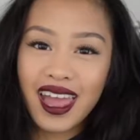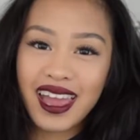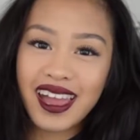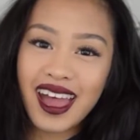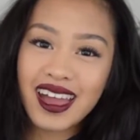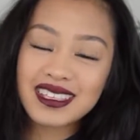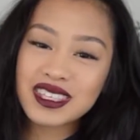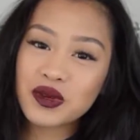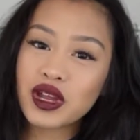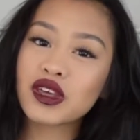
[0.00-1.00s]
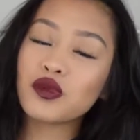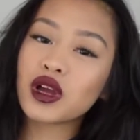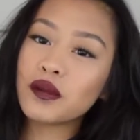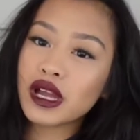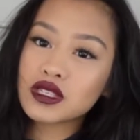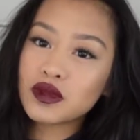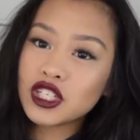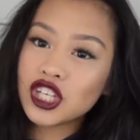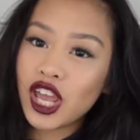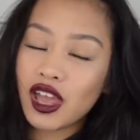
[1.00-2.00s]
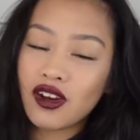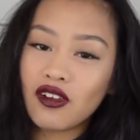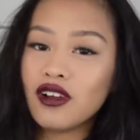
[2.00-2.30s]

Hey guys, it's Gwyneth. Welcome back to my channel,